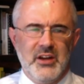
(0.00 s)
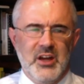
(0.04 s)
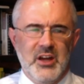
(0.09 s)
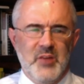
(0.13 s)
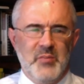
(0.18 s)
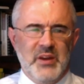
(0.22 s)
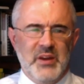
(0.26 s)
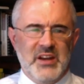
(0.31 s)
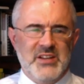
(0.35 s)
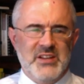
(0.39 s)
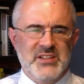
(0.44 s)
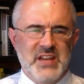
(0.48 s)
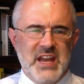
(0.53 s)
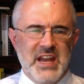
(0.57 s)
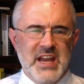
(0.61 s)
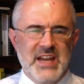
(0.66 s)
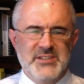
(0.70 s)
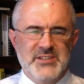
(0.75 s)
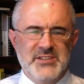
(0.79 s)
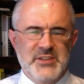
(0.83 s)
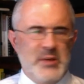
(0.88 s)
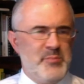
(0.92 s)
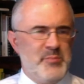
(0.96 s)
because he
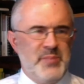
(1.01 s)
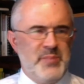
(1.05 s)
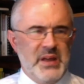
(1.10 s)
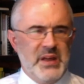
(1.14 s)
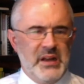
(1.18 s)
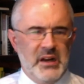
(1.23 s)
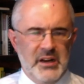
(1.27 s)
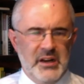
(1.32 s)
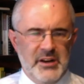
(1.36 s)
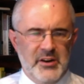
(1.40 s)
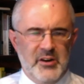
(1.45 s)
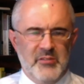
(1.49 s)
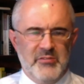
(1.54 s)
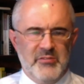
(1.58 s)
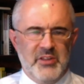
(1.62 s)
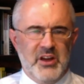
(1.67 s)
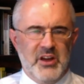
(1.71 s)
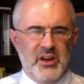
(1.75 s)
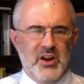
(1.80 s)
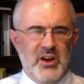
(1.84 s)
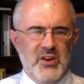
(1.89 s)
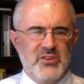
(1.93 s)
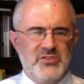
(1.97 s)
is the builder of the
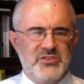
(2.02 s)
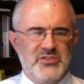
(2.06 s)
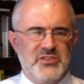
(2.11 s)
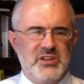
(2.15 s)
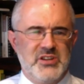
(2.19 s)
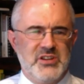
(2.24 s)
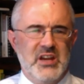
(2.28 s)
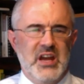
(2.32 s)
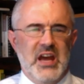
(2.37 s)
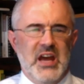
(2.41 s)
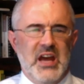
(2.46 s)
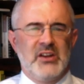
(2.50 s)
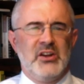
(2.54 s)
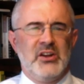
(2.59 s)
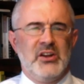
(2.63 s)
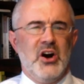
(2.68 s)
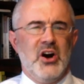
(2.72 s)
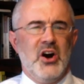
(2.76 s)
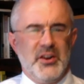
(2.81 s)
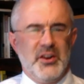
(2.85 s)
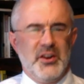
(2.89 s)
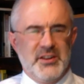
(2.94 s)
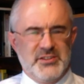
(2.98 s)
house. And
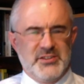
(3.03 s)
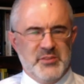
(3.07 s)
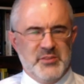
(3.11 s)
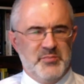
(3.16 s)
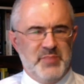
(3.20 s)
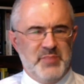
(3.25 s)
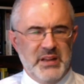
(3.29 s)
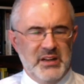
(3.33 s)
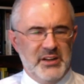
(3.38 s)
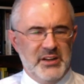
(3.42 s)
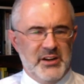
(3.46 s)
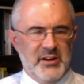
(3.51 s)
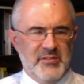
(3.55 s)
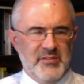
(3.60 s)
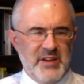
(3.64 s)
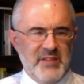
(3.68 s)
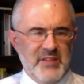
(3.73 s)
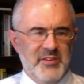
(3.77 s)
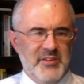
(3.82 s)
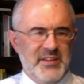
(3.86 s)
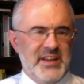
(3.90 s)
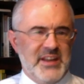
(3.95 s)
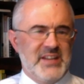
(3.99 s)
God is the builder of
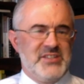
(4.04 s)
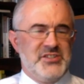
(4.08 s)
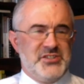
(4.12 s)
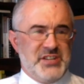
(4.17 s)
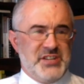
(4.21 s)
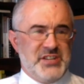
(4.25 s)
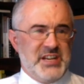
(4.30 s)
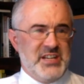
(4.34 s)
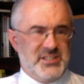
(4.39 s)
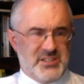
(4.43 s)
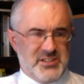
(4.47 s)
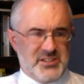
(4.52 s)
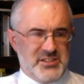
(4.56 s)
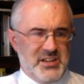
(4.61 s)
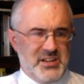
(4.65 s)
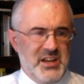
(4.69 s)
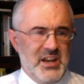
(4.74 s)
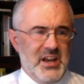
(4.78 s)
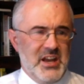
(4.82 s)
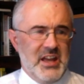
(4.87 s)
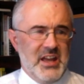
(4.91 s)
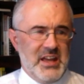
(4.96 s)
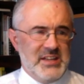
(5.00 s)
everything. And Jesus
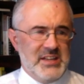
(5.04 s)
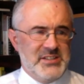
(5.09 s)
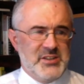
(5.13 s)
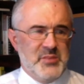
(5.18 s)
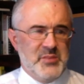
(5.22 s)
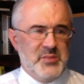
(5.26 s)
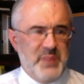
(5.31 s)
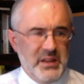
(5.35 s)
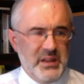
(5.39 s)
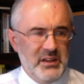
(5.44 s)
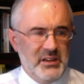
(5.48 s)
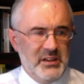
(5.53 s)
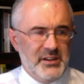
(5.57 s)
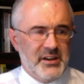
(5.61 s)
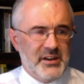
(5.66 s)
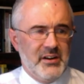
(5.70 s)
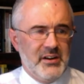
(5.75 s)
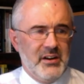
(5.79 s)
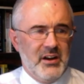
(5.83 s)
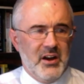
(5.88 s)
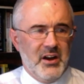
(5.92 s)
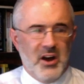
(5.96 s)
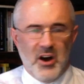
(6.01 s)
is the builder
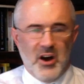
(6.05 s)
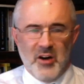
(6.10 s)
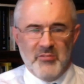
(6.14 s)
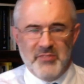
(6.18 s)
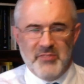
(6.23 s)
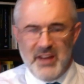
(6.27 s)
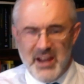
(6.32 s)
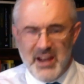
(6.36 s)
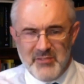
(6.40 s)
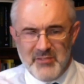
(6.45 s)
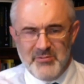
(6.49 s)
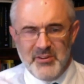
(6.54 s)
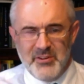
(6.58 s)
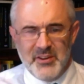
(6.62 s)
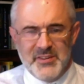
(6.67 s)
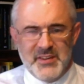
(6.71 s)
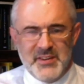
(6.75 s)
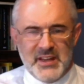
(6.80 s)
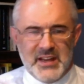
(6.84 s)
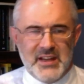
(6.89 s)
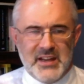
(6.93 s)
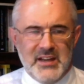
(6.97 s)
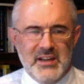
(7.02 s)
of
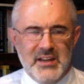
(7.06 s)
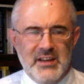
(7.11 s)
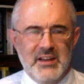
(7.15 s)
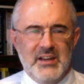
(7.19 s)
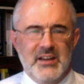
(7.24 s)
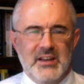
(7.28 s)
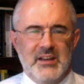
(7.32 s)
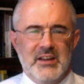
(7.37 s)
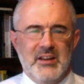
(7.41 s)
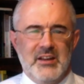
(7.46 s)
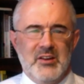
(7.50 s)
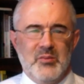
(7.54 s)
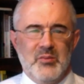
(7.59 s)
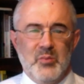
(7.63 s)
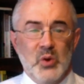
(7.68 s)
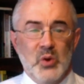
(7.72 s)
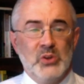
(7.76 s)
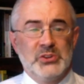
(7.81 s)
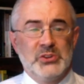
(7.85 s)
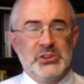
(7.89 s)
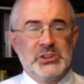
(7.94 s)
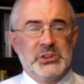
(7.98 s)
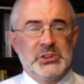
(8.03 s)
everything.
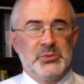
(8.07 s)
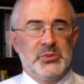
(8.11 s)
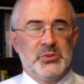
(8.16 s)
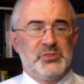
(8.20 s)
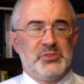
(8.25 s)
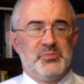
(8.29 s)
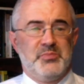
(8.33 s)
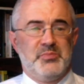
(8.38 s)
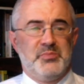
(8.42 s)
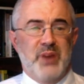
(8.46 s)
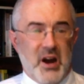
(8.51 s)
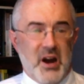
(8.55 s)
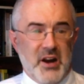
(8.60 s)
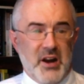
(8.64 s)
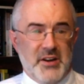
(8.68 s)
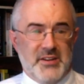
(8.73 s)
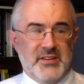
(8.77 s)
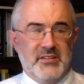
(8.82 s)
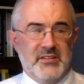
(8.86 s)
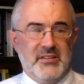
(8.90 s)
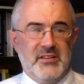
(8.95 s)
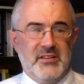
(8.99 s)
Moses was part